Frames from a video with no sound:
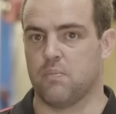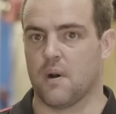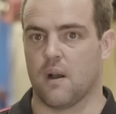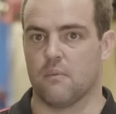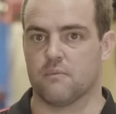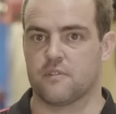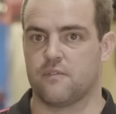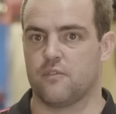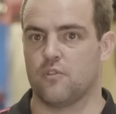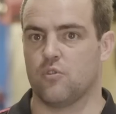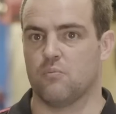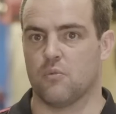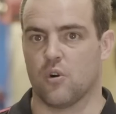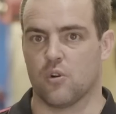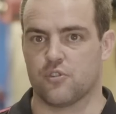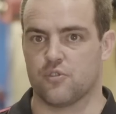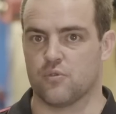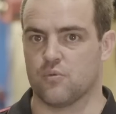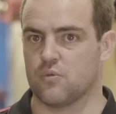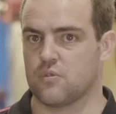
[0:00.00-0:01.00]
pumps, fuel
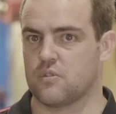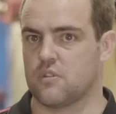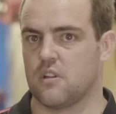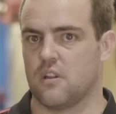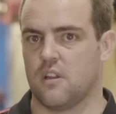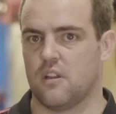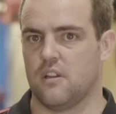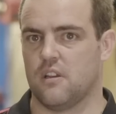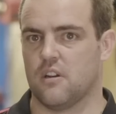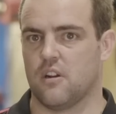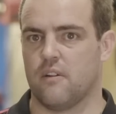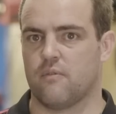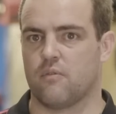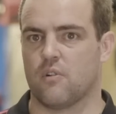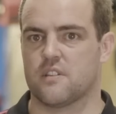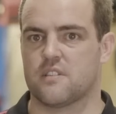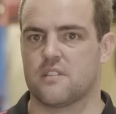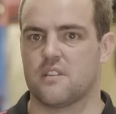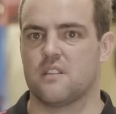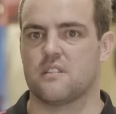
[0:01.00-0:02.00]
modules,
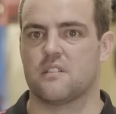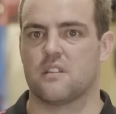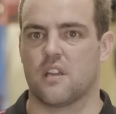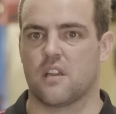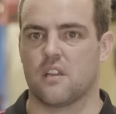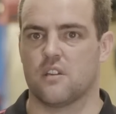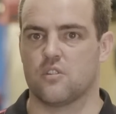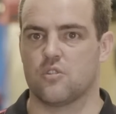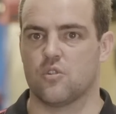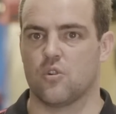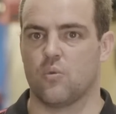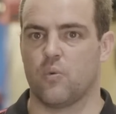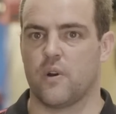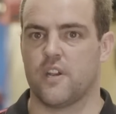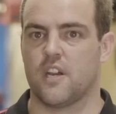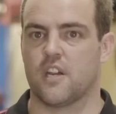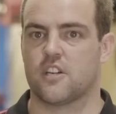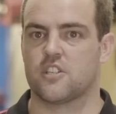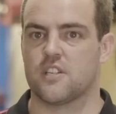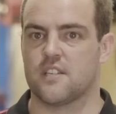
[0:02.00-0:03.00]
everyone says that they can do it.
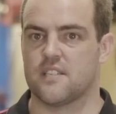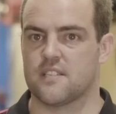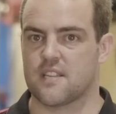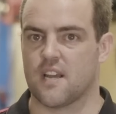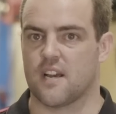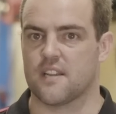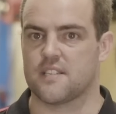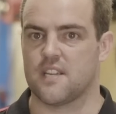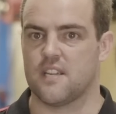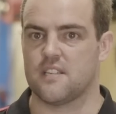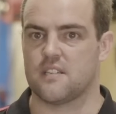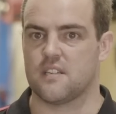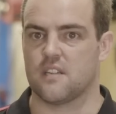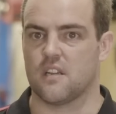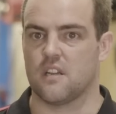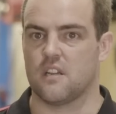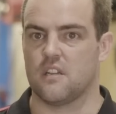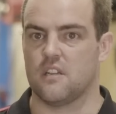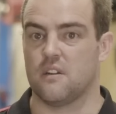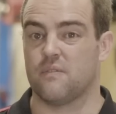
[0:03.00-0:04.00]
When you actually start
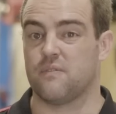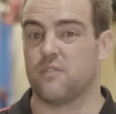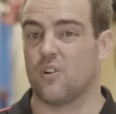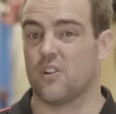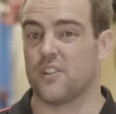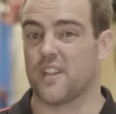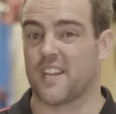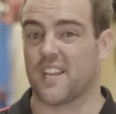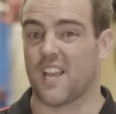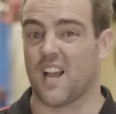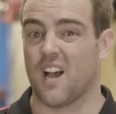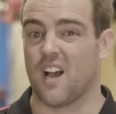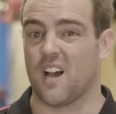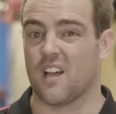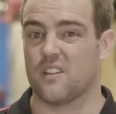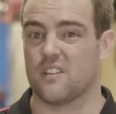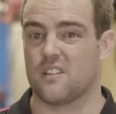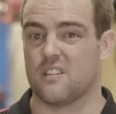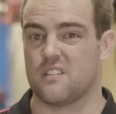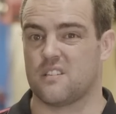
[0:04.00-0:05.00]
testing it and you find they
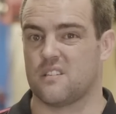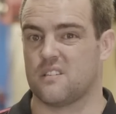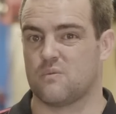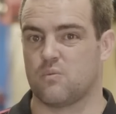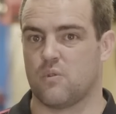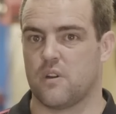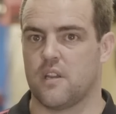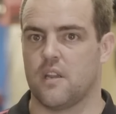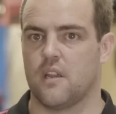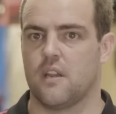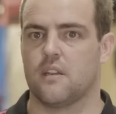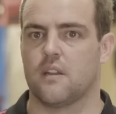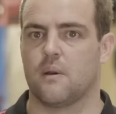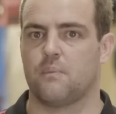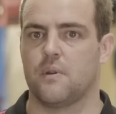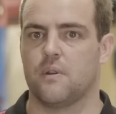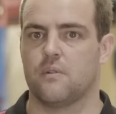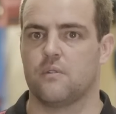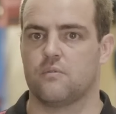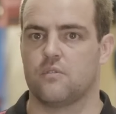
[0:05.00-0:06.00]
can't, this is where you end
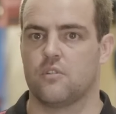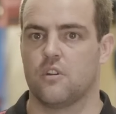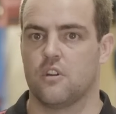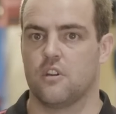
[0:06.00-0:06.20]
up in